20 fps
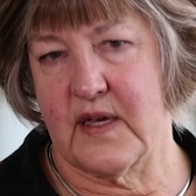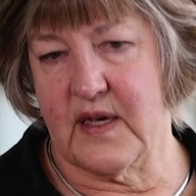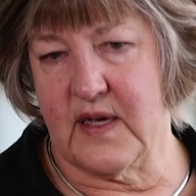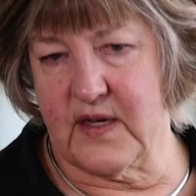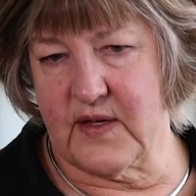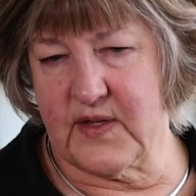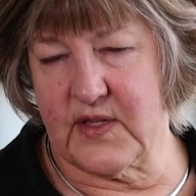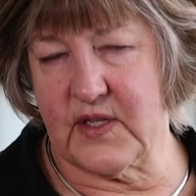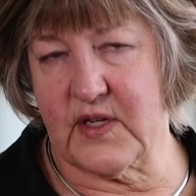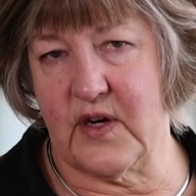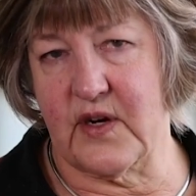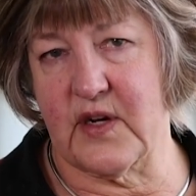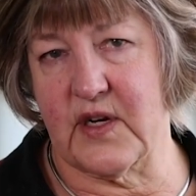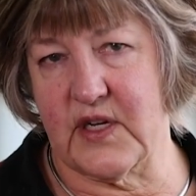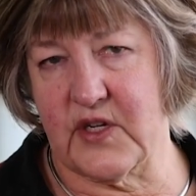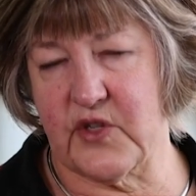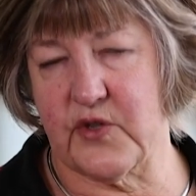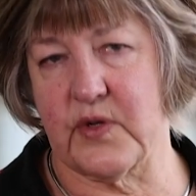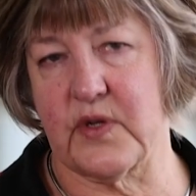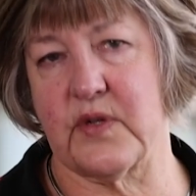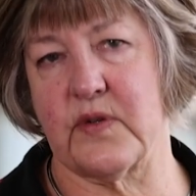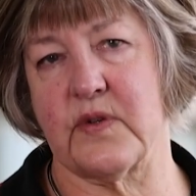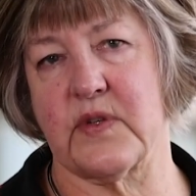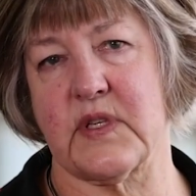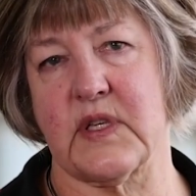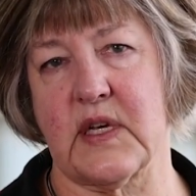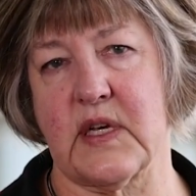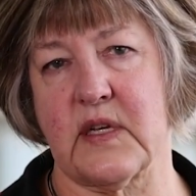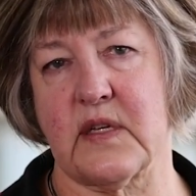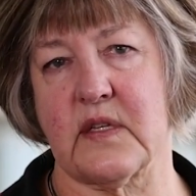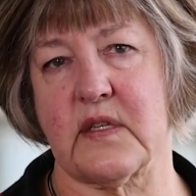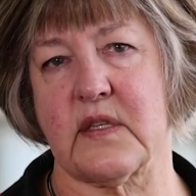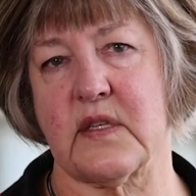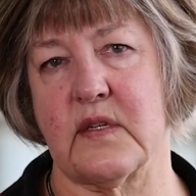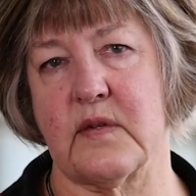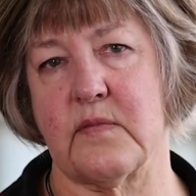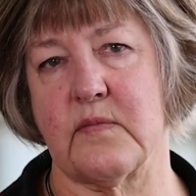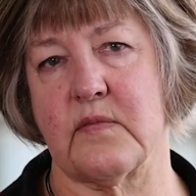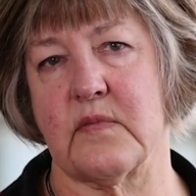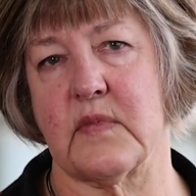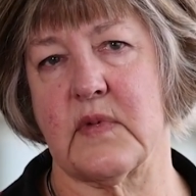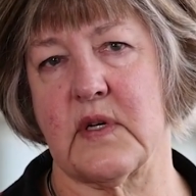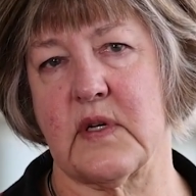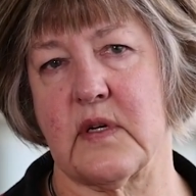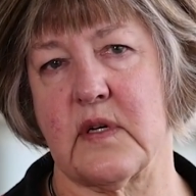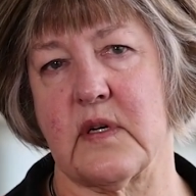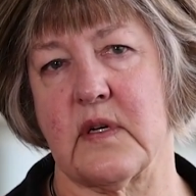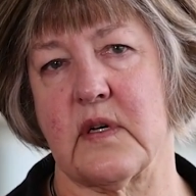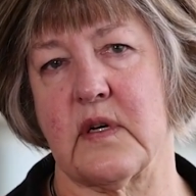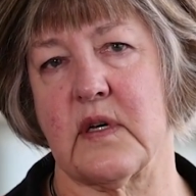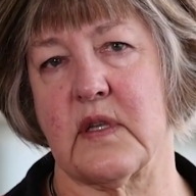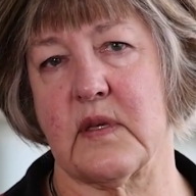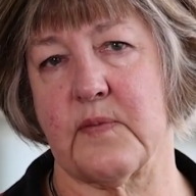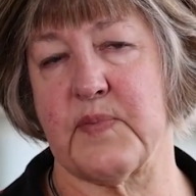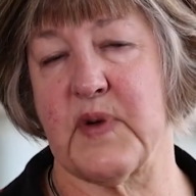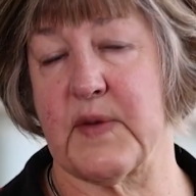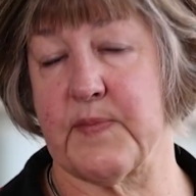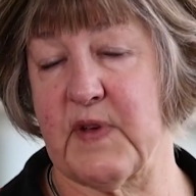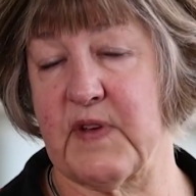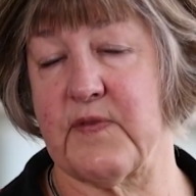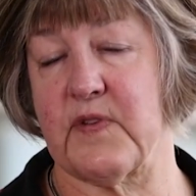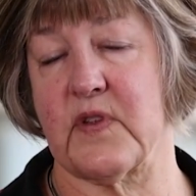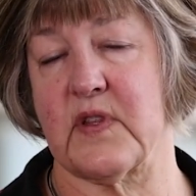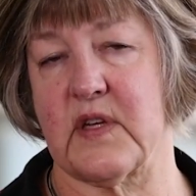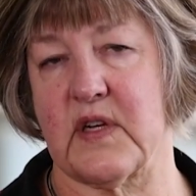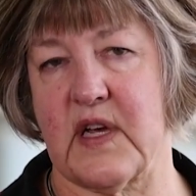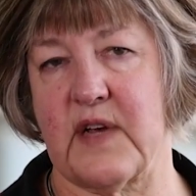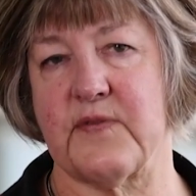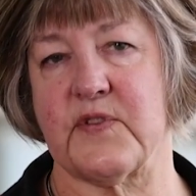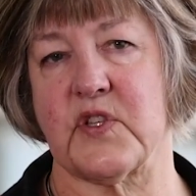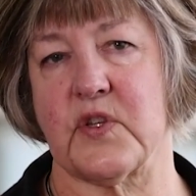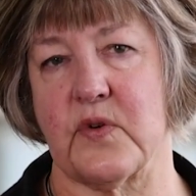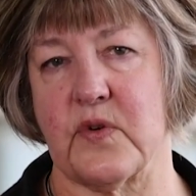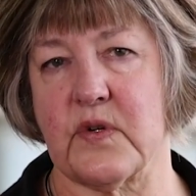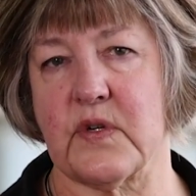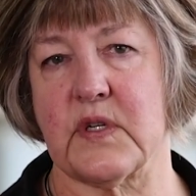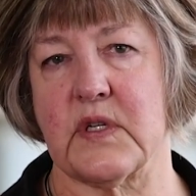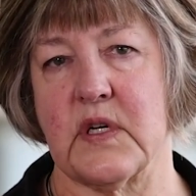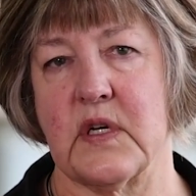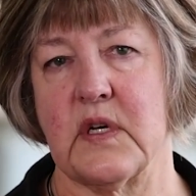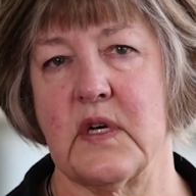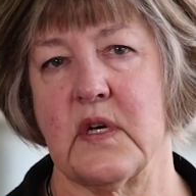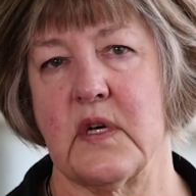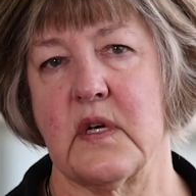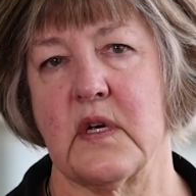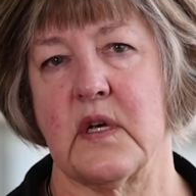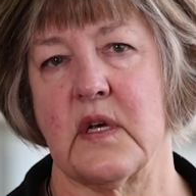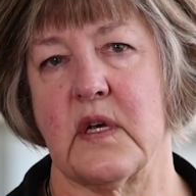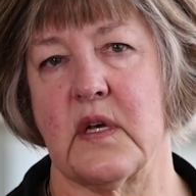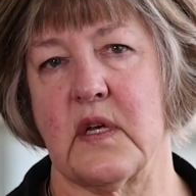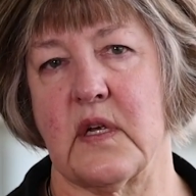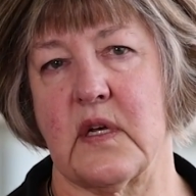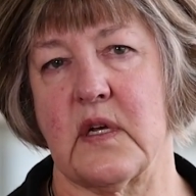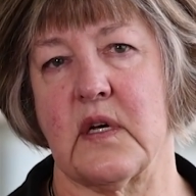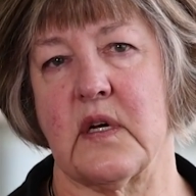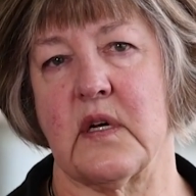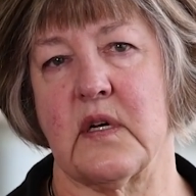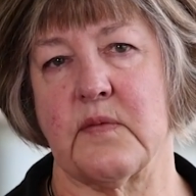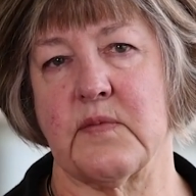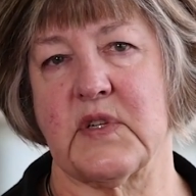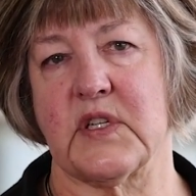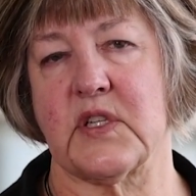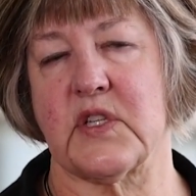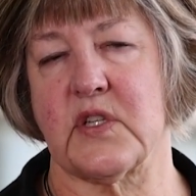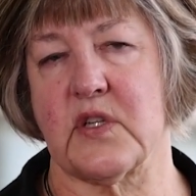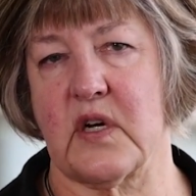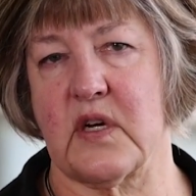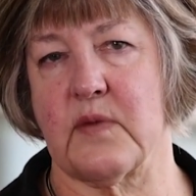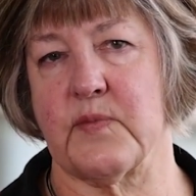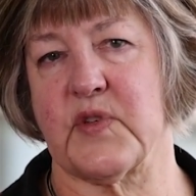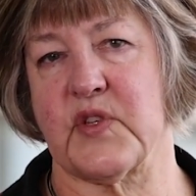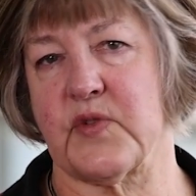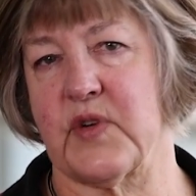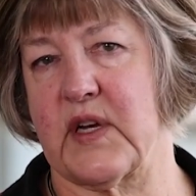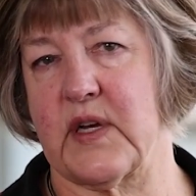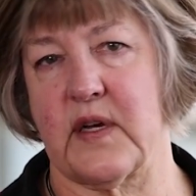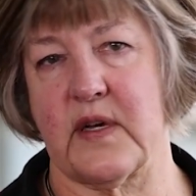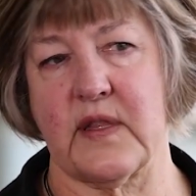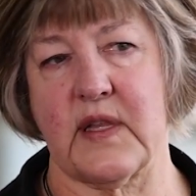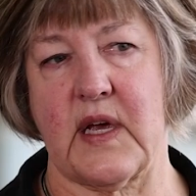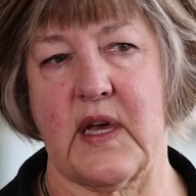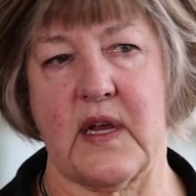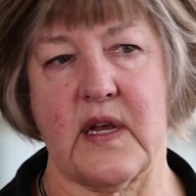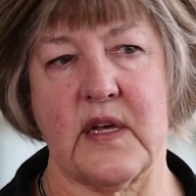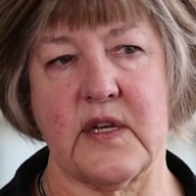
I'll start introducing some of the puppy food that I've soaked and just start them straight on that.